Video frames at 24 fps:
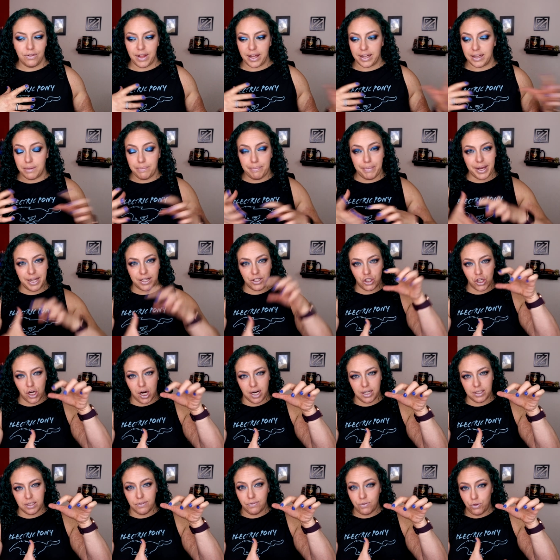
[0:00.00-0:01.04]
like the big
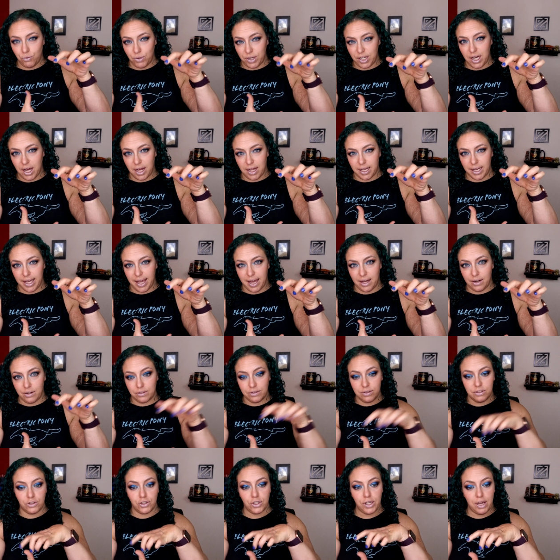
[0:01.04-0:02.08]
jars of $3
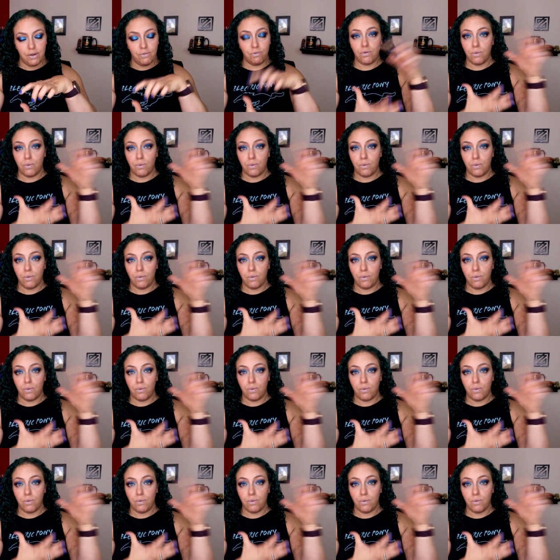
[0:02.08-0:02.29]
candles that you get